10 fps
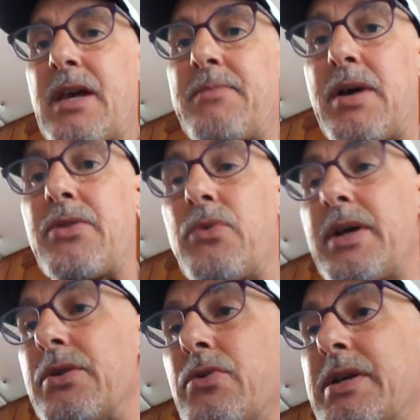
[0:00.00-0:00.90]
And by the
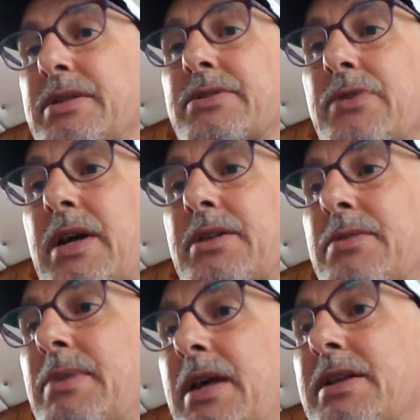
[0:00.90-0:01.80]
way, don't get
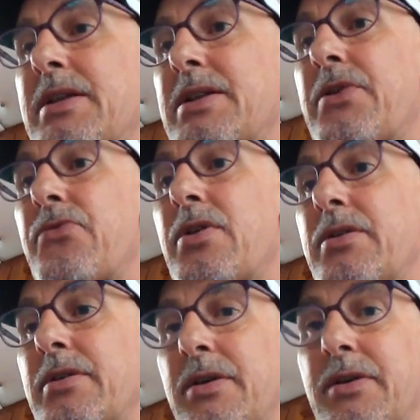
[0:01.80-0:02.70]
distracted by identity
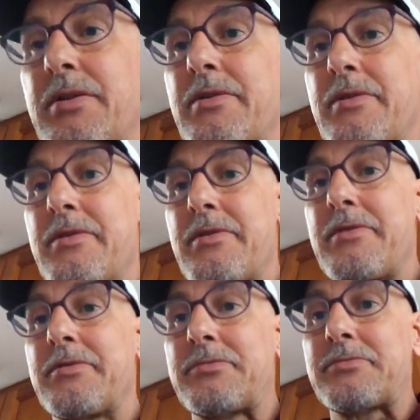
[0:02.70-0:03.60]
fraud
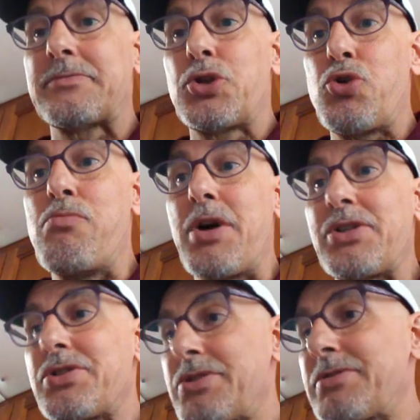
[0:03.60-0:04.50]
too
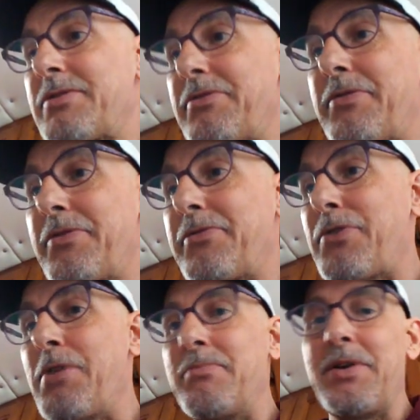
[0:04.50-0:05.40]
much
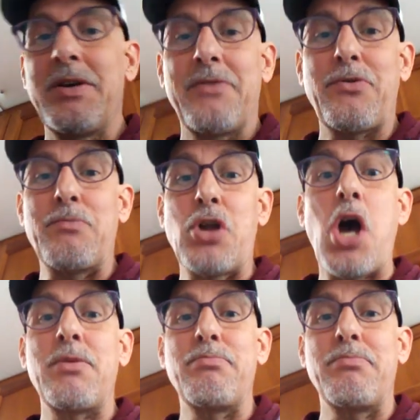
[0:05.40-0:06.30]
from
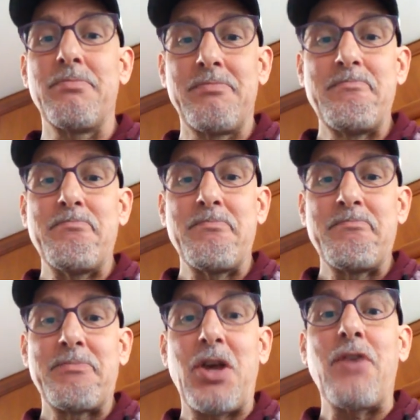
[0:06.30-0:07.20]

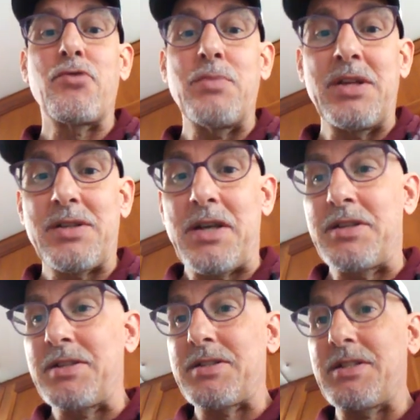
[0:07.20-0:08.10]
non-government
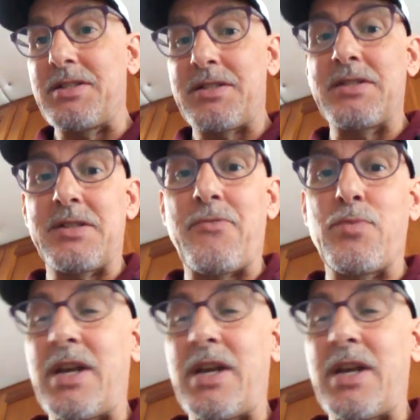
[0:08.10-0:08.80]
identities, because government